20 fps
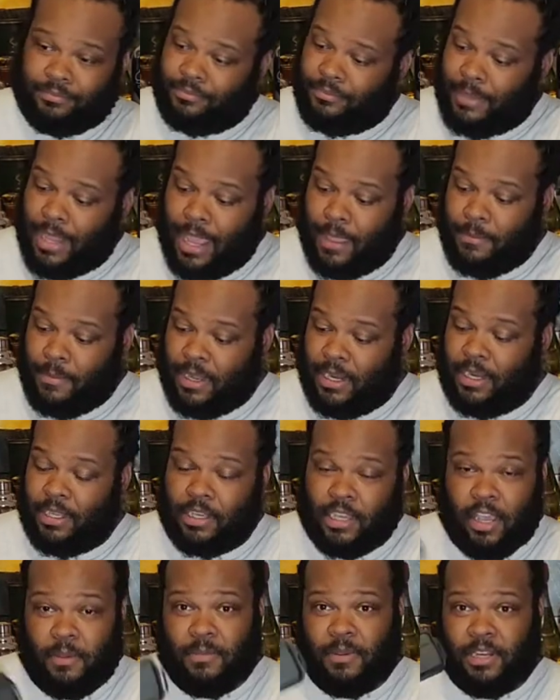Not many
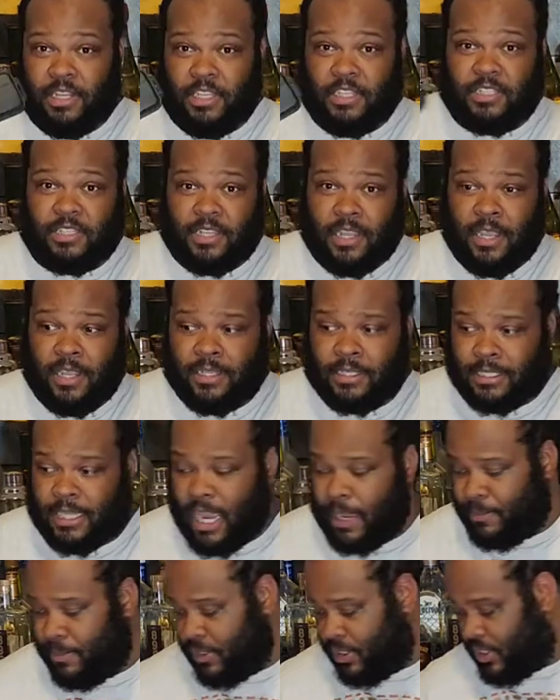come in these
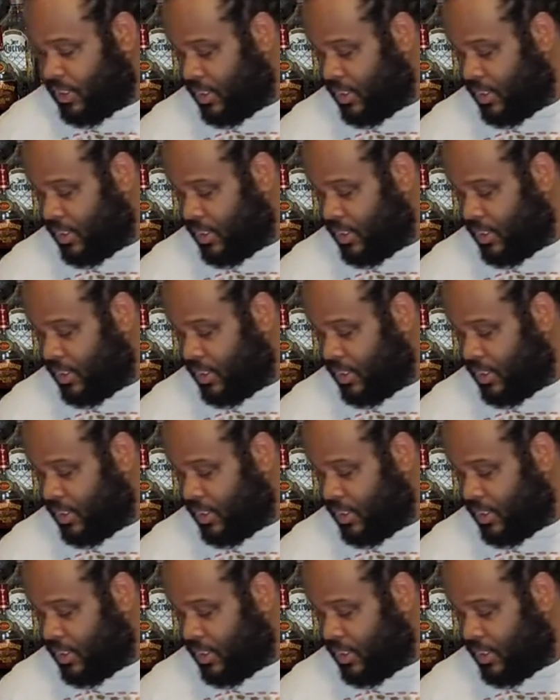type of